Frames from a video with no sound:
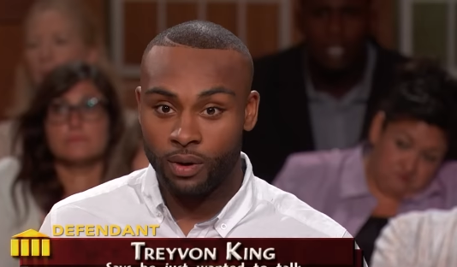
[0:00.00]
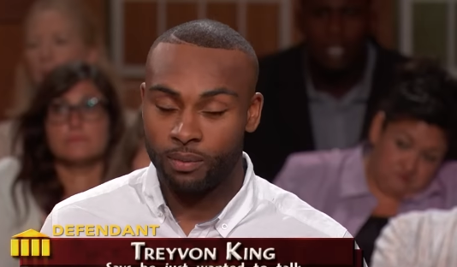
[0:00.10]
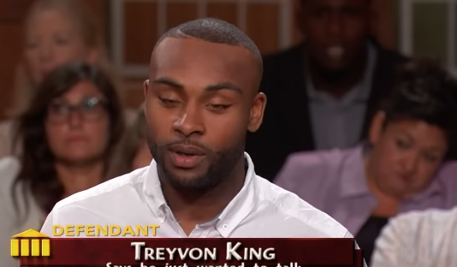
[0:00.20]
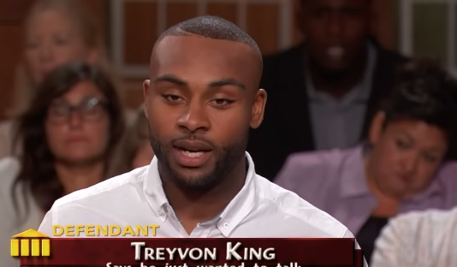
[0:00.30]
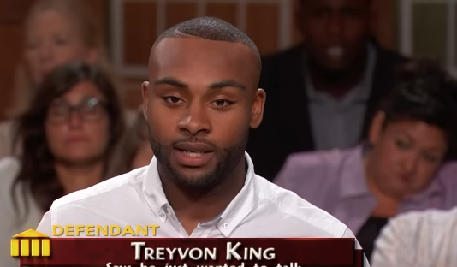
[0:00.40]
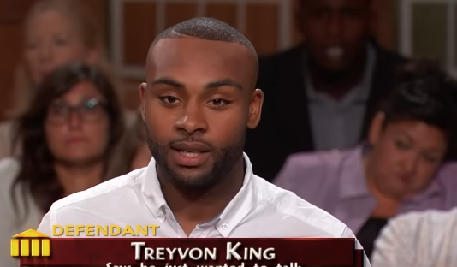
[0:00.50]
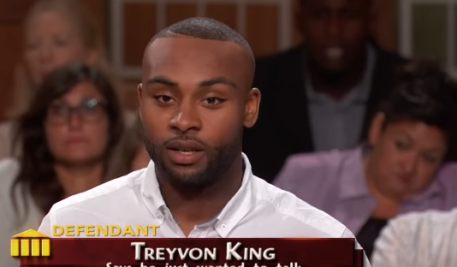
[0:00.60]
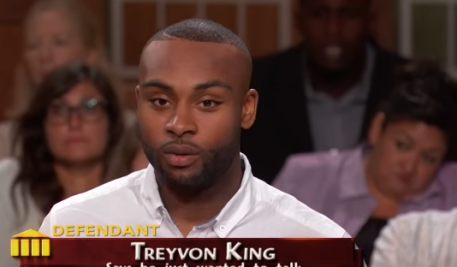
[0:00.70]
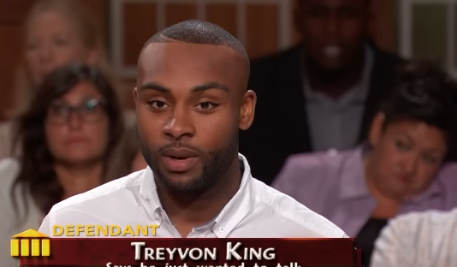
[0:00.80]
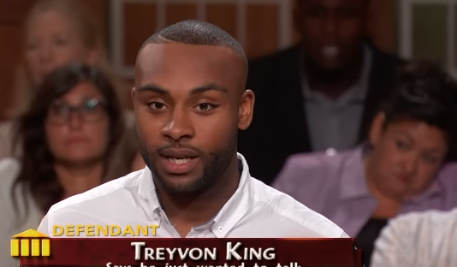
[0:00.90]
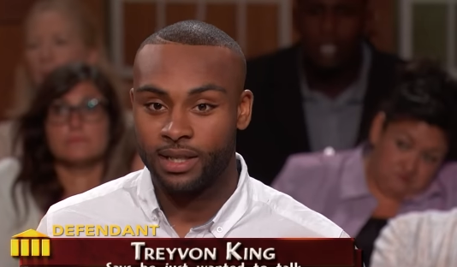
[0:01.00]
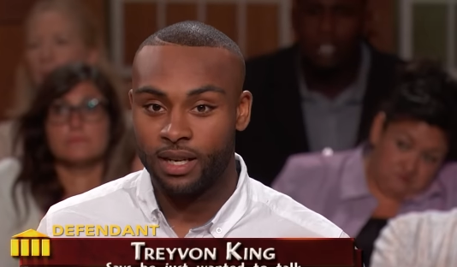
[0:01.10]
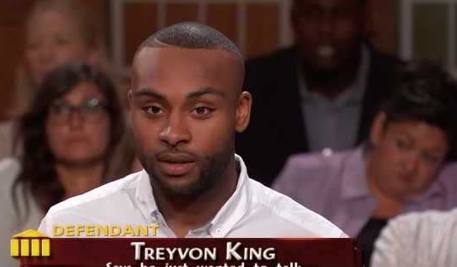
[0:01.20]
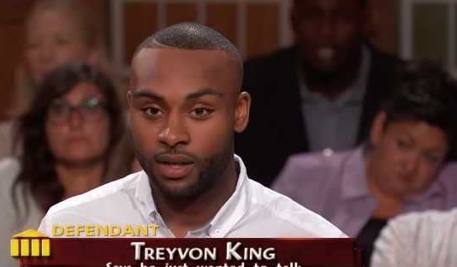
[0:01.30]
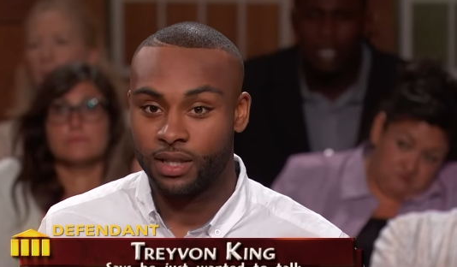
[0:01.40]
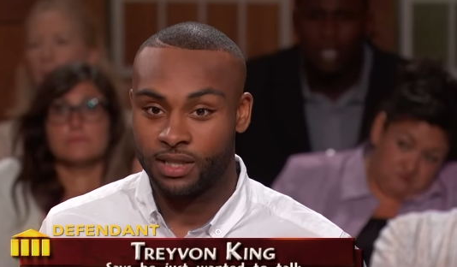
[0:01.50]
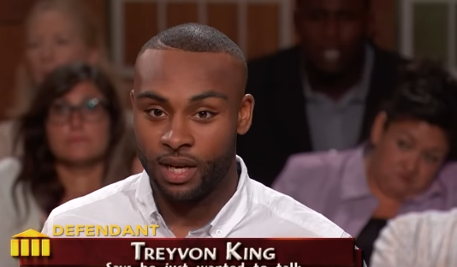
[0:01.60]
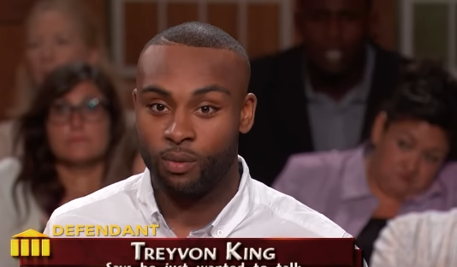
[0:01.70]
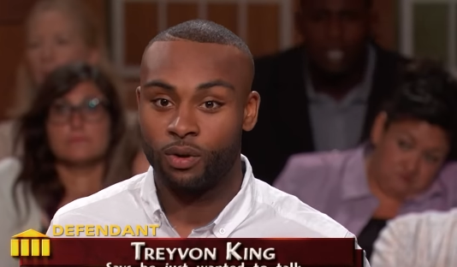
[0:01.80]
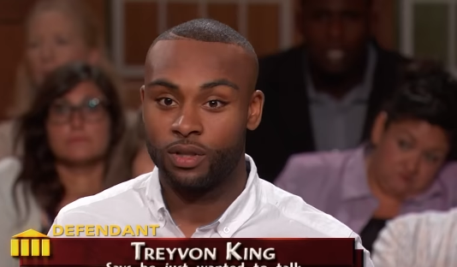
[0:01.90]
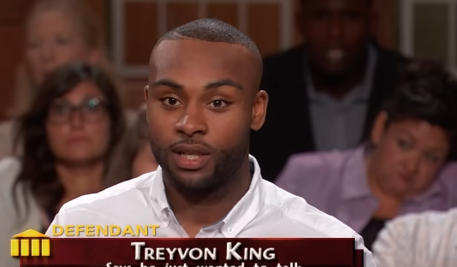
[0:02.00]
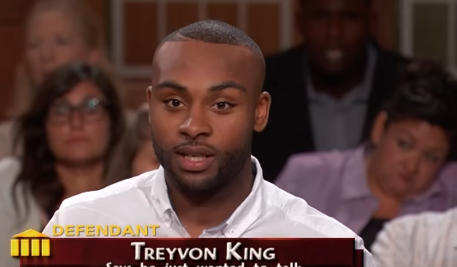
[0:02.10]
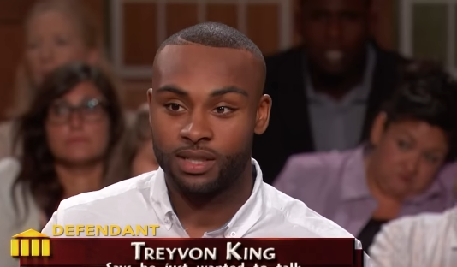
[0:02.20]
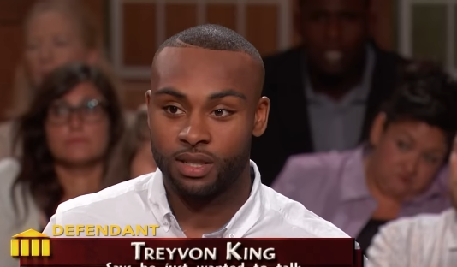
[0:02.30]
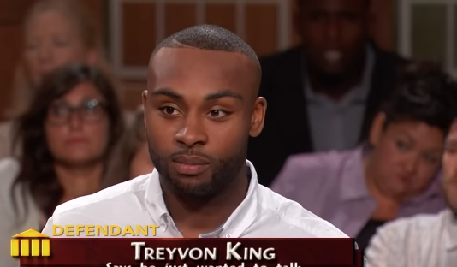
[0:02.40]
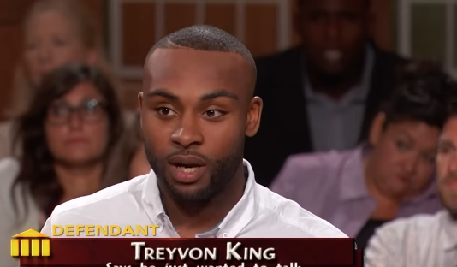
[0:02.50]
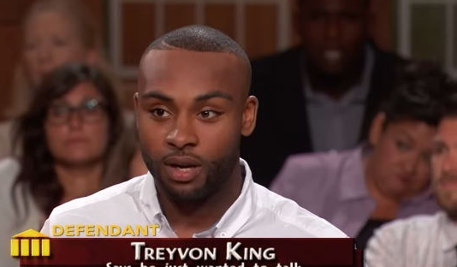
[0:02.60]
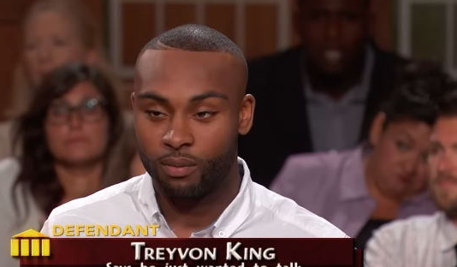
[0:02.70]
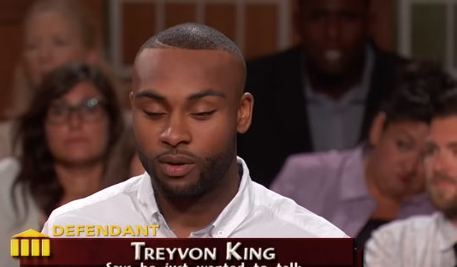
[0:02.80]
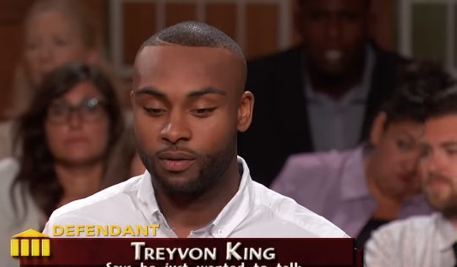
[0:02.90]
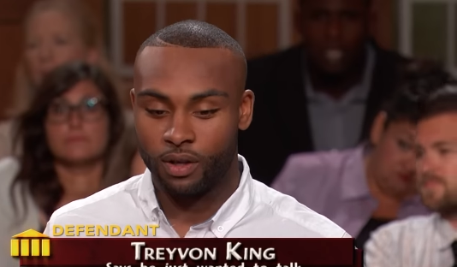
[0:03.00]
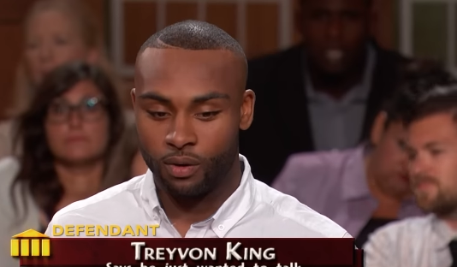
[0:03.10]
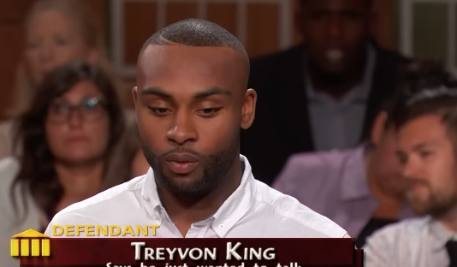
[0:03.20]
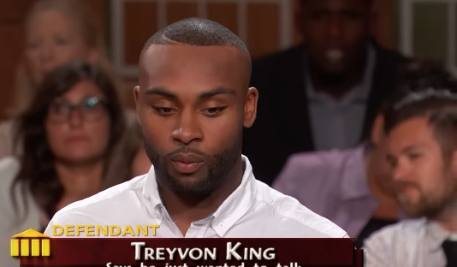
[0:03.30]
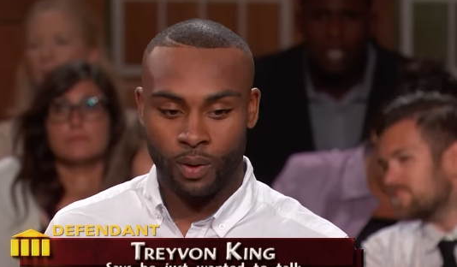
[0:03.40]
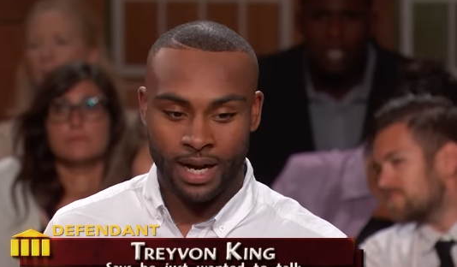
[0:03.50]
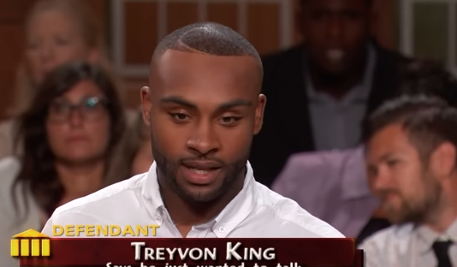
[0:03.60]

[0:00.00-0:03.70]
Speaker 1: way, but I did go back down there because I wanted to get to the bottom of it, though. Why